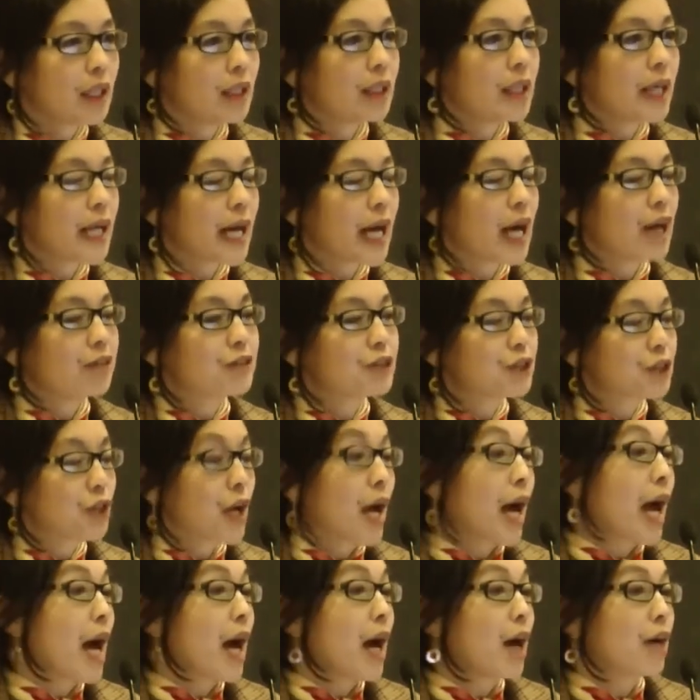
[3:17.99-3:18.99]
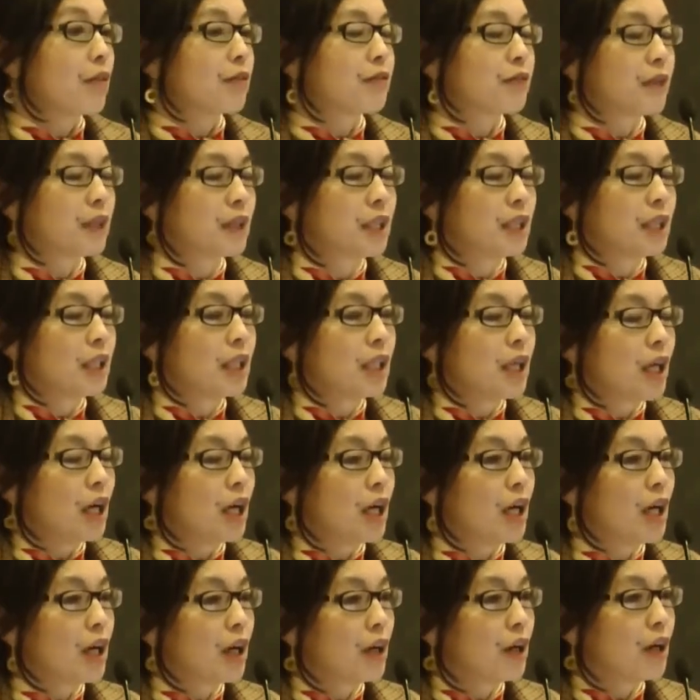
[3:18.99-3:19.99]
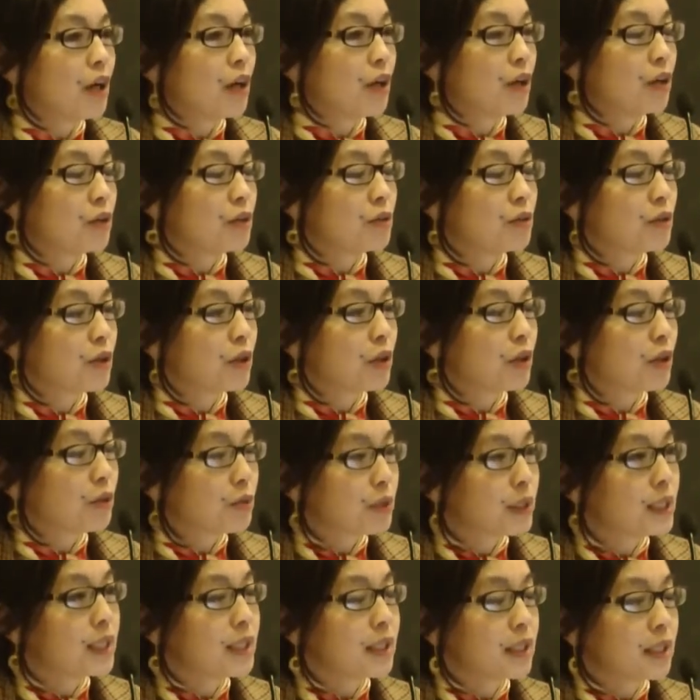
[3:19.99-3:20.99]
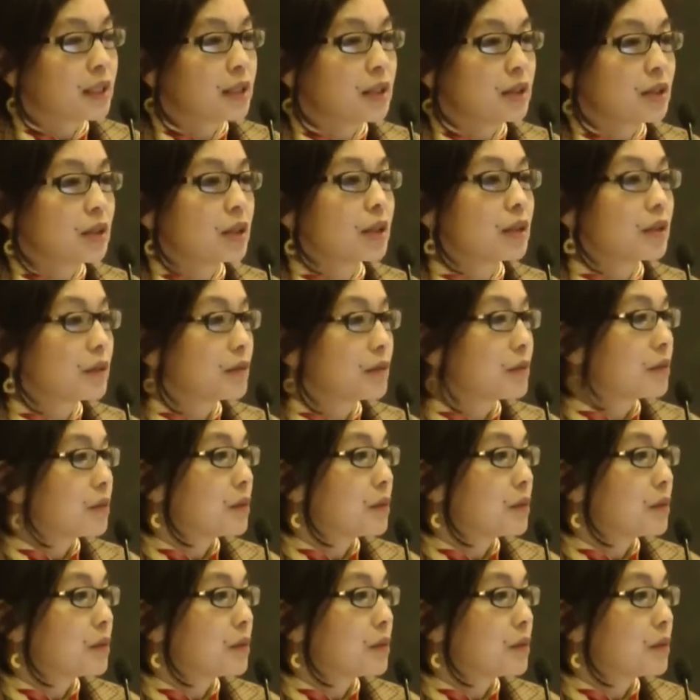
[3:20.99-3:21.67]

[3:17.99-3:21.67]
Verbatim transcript: they have to have a reason